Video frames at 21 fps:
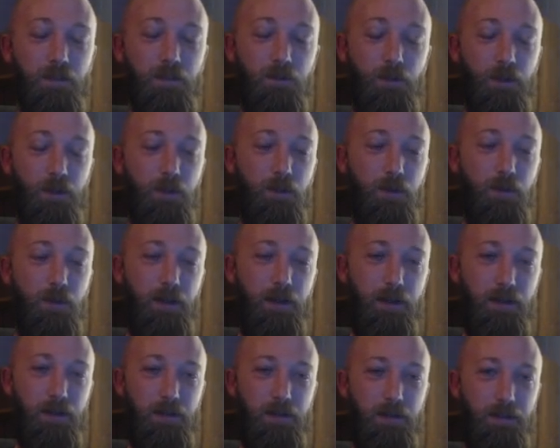with
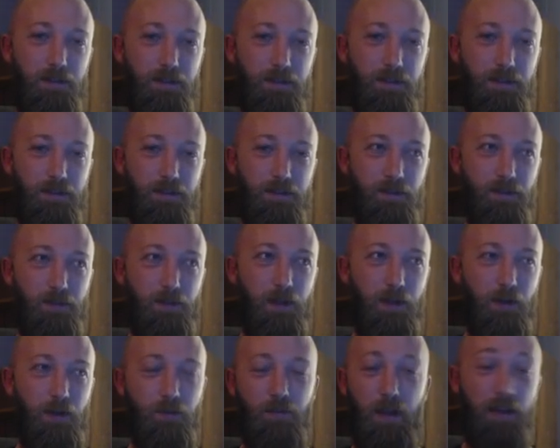uh, you know
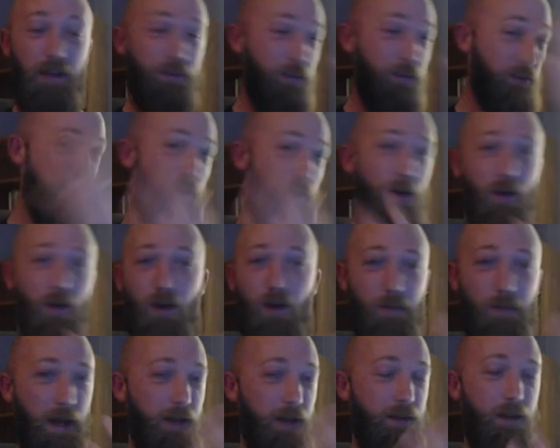her face is all
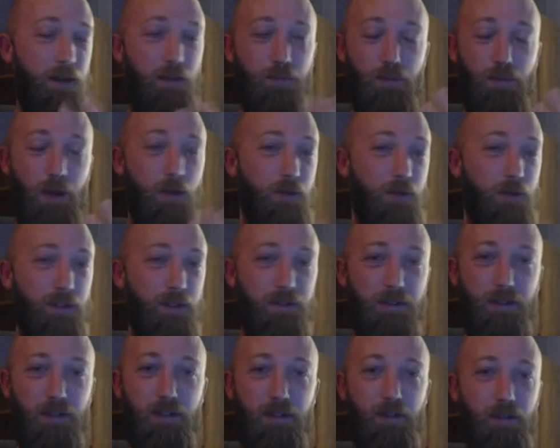matted up
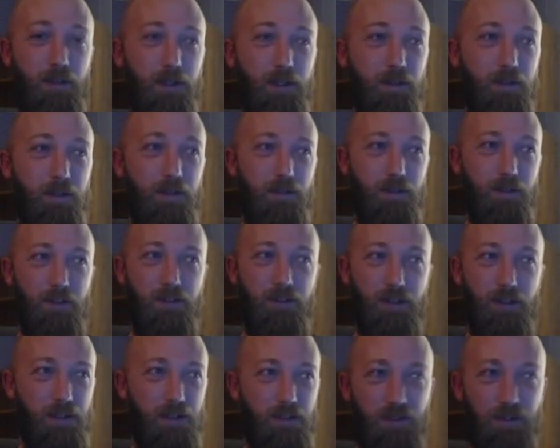broken you know like the the
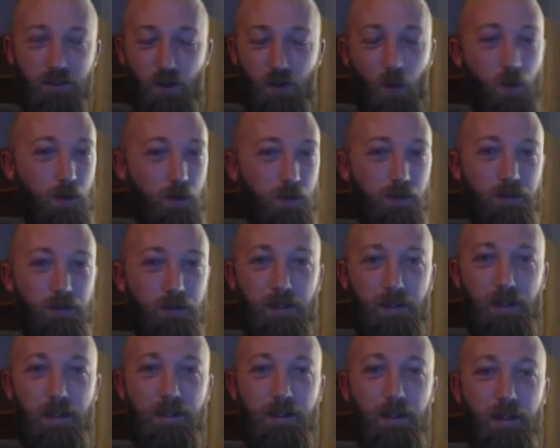skin torn
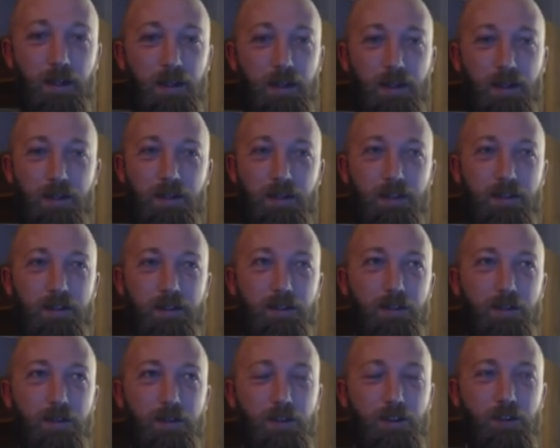like the you
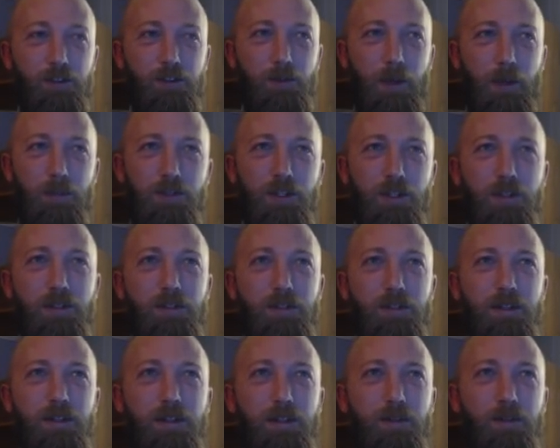know the
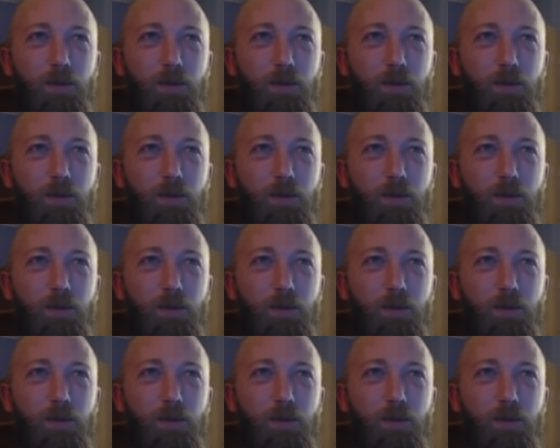description uh,